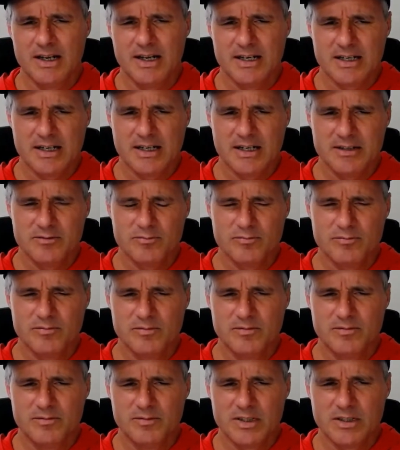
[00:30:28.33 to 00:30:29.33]
And I've
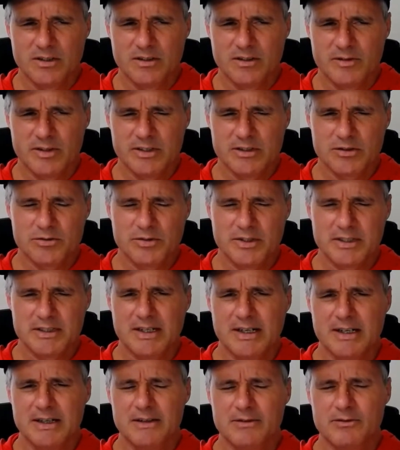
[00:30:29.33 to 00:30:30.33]
been on a very strict
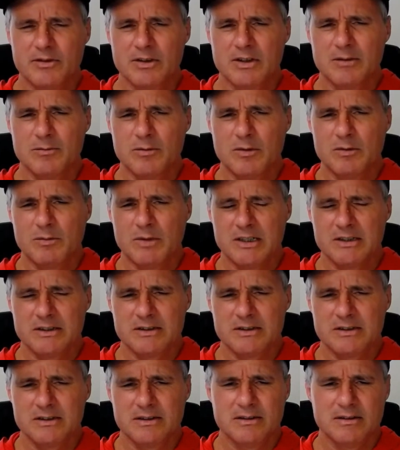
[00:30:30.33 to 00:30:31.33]
diet for a couple of
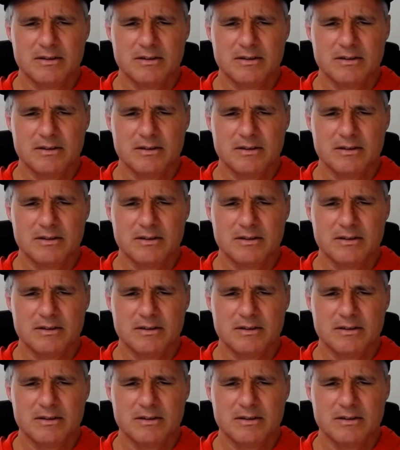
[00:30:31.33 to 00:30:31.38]
months.